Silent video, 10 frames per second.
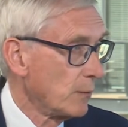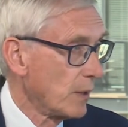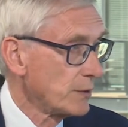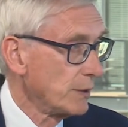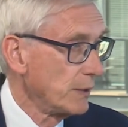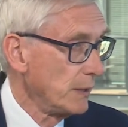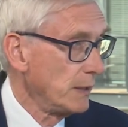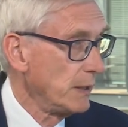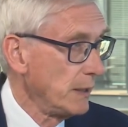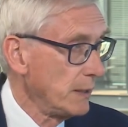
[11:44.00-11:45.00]
in
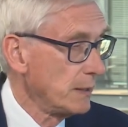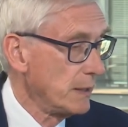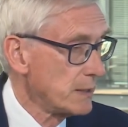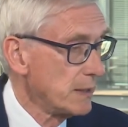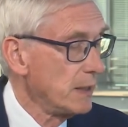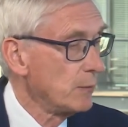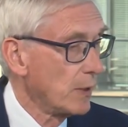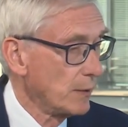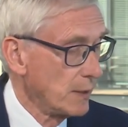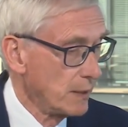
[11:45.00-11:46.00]
Washington, D.C.,
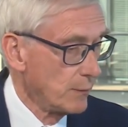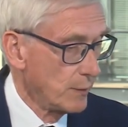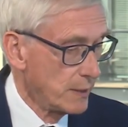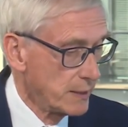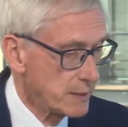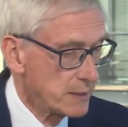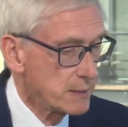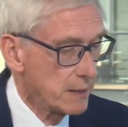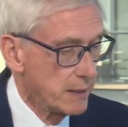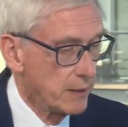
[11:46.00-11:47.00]
what
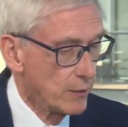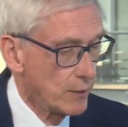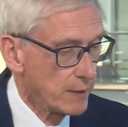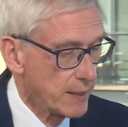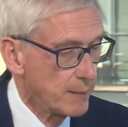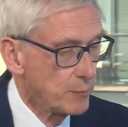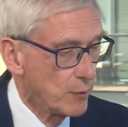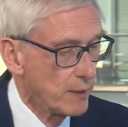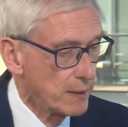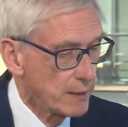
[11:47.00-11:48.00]
existed here at that
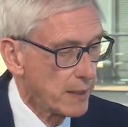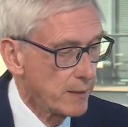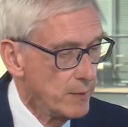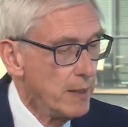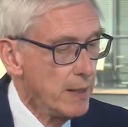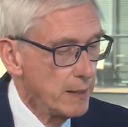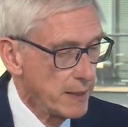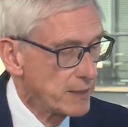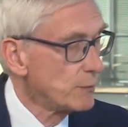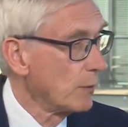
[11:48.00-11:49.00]
point in time,
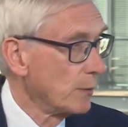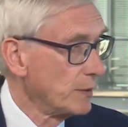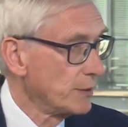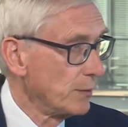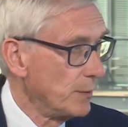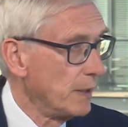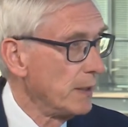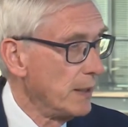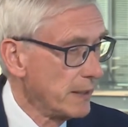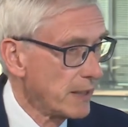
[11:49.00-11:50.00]
that's where we should be.
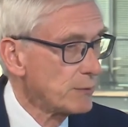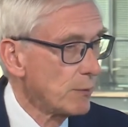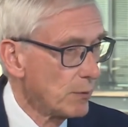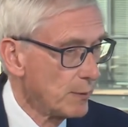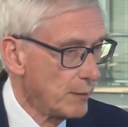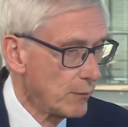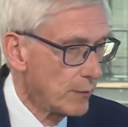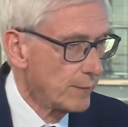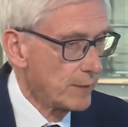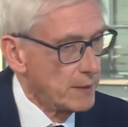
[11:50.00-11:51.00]
That's where we
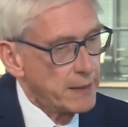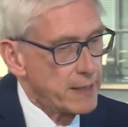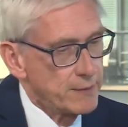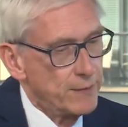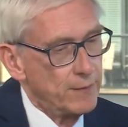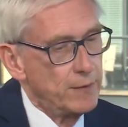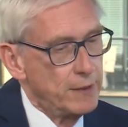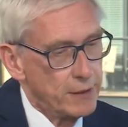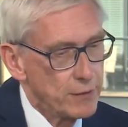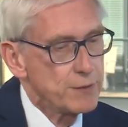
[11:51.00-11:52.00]
were for the last 50
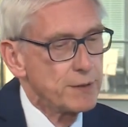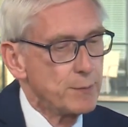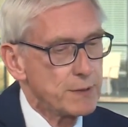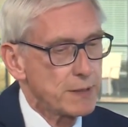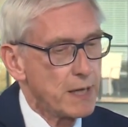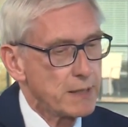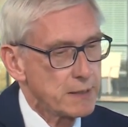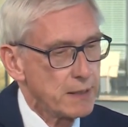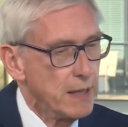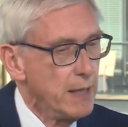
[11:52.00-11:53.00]
years in
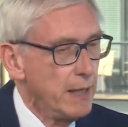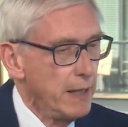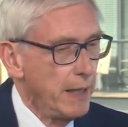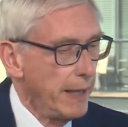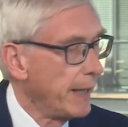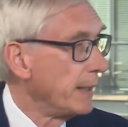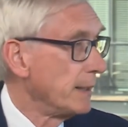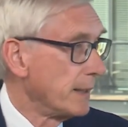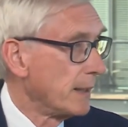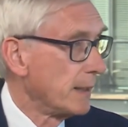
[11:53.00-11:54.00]
Wisconsin,
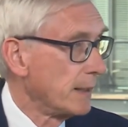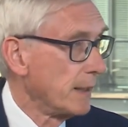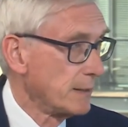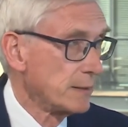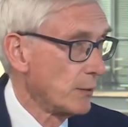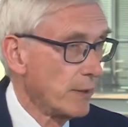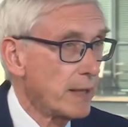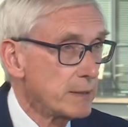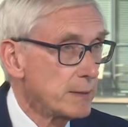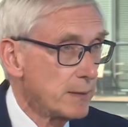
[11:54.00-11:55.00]
and so
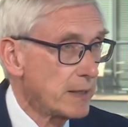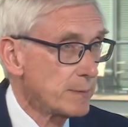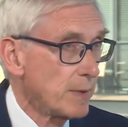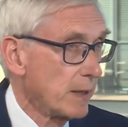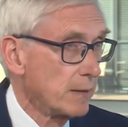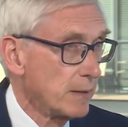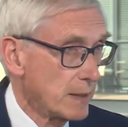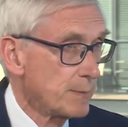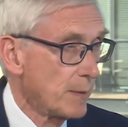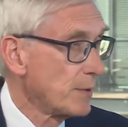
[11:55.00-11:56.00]
that's
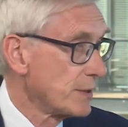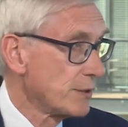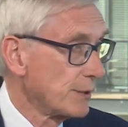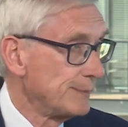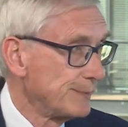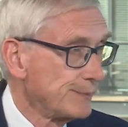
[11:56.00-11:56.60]
my position.